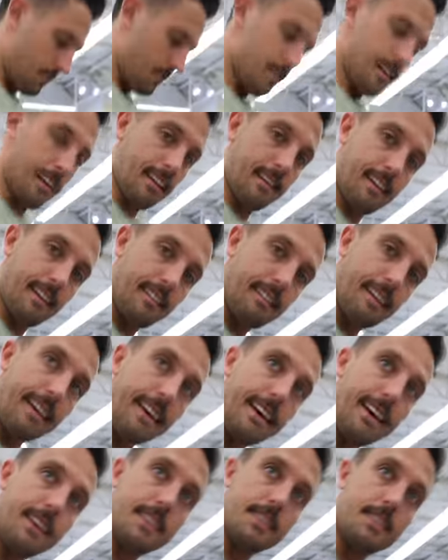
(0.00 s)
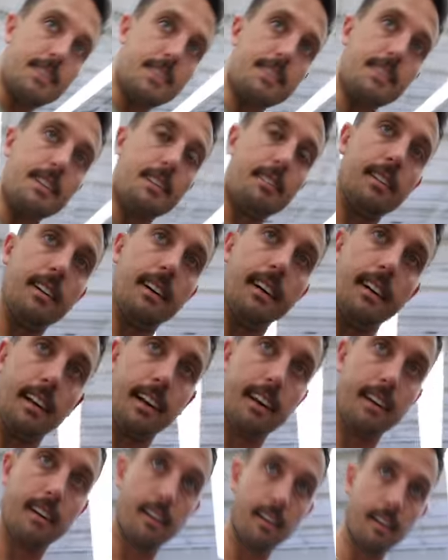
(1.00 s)
she's anything like Hitch, she's gonna really
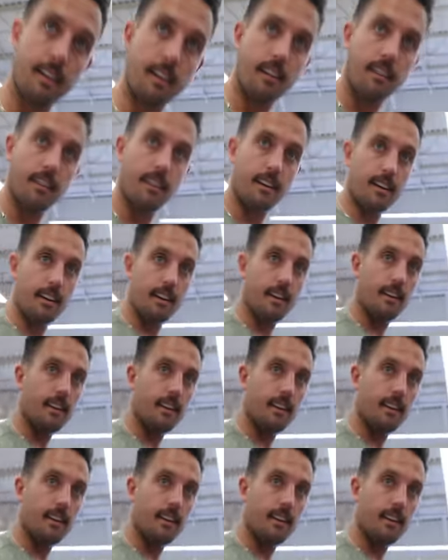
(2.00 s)
like her collar.